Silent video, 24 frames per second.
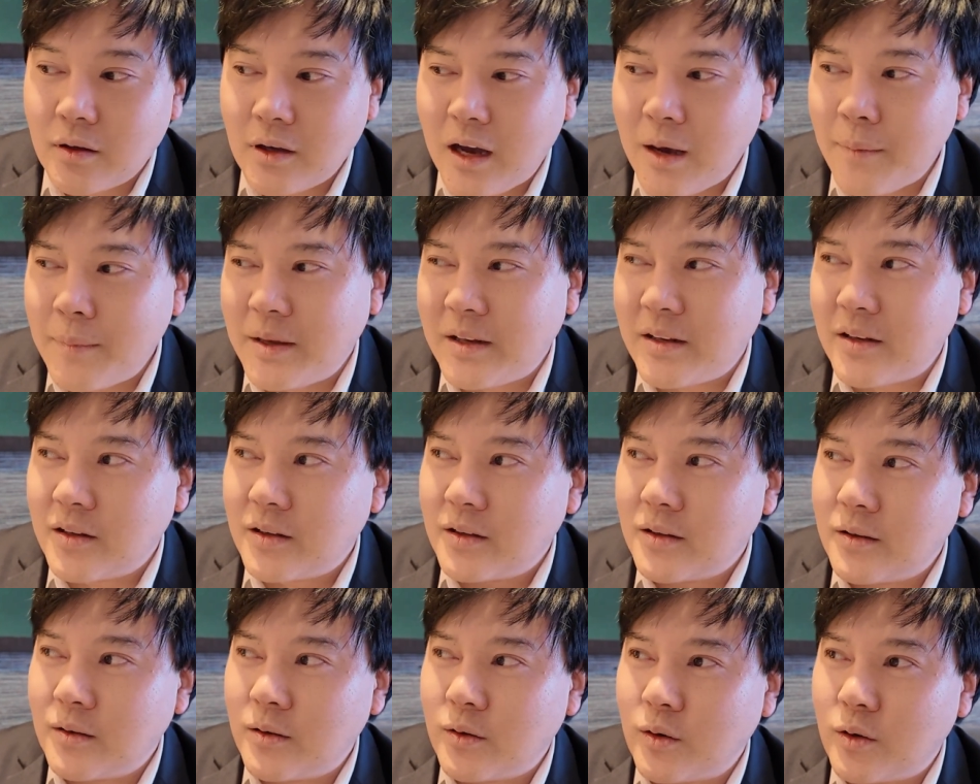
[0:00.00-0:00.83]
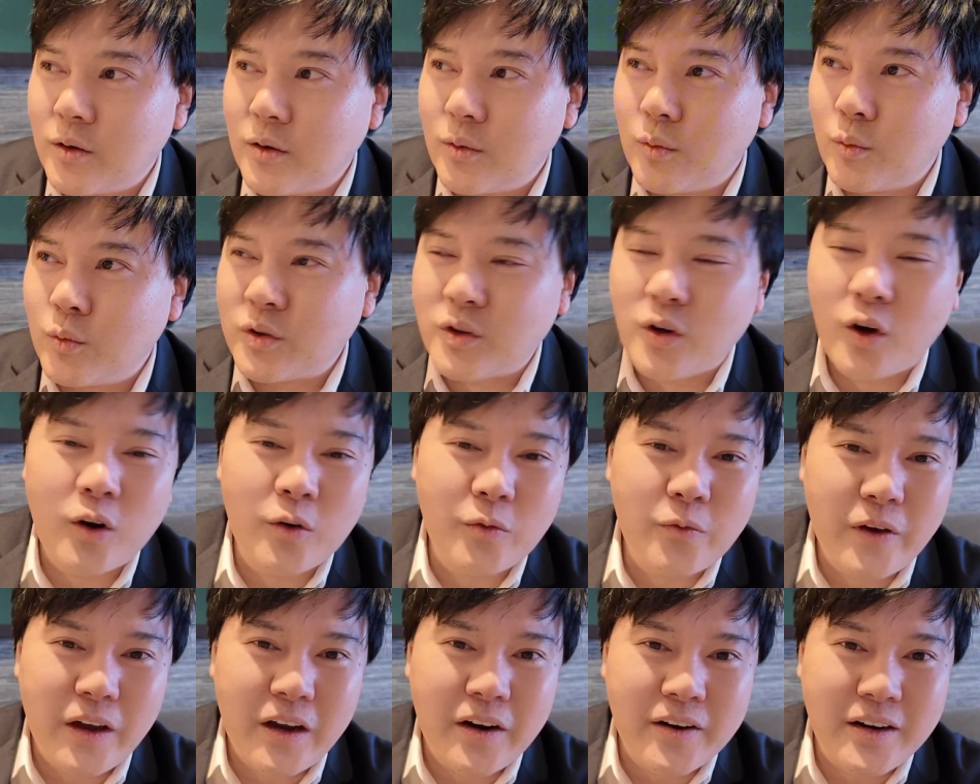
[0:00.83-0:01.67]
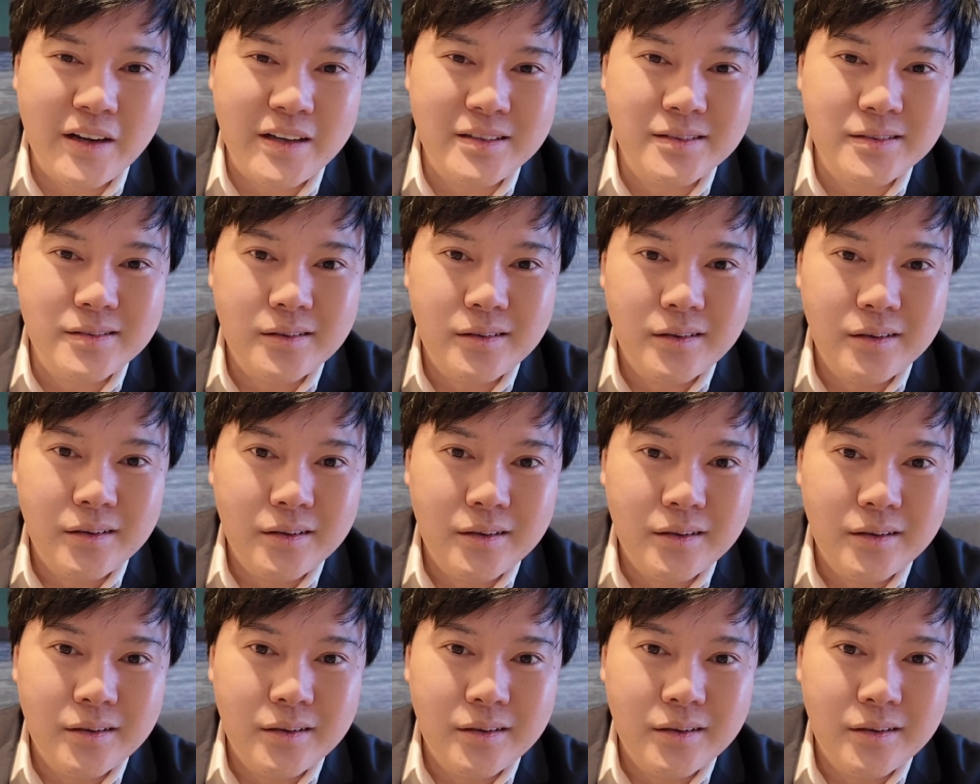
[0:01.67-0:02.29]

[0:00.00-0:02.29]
I mean, with all fairness,